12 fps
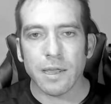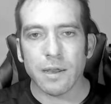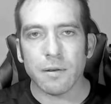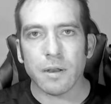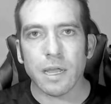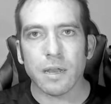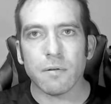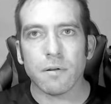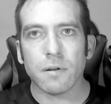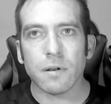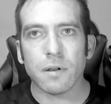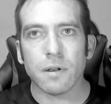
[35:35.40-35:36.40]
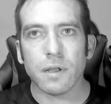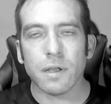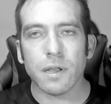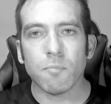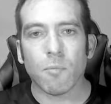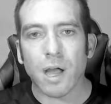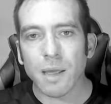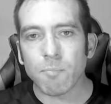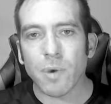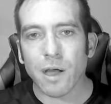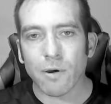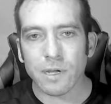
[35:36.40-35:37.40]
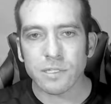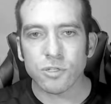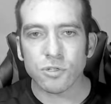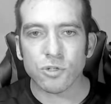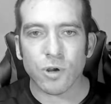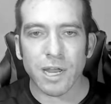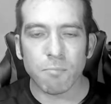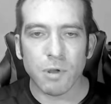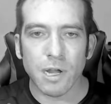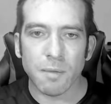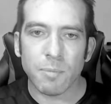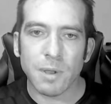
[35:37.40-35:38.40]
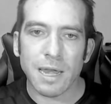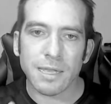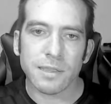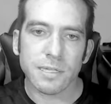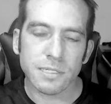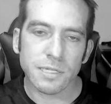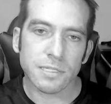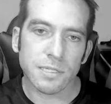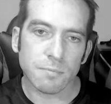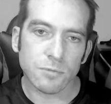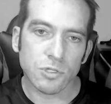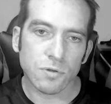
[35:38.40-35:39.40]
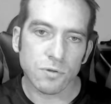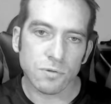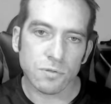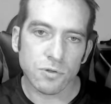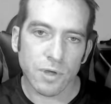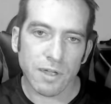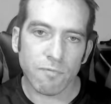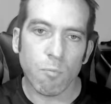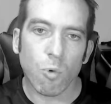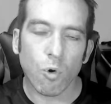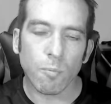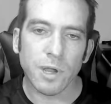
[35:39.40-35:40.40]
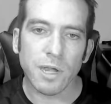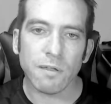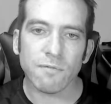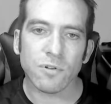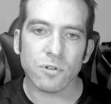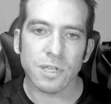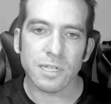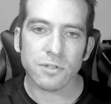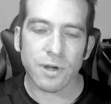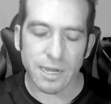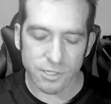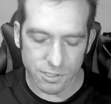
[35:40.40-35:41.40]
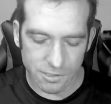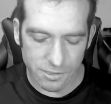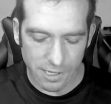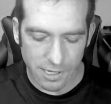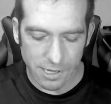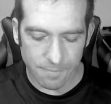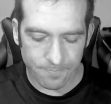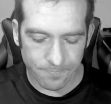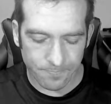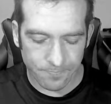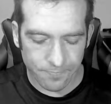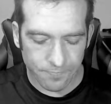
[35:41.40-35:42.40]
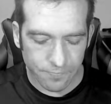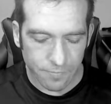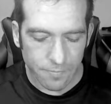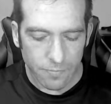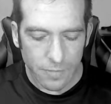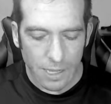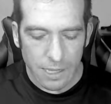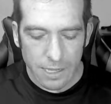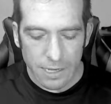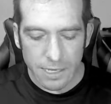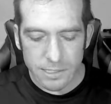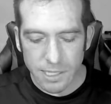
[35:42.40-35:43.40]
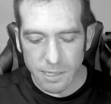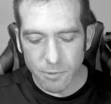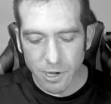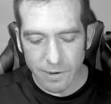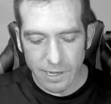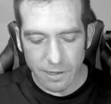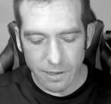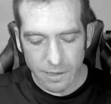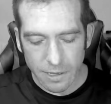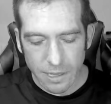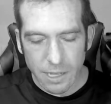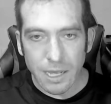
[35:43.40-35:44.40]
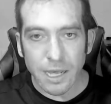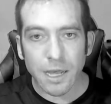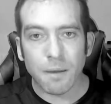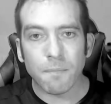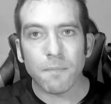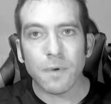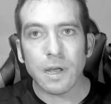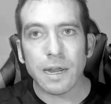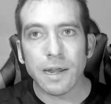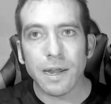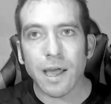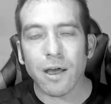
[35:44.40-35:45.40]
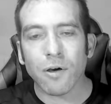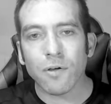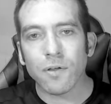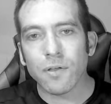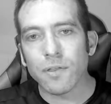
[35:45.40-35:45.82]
in in in my power to try and manipulate the system to have more meaningful interactions. Okay, let's keep going. Now,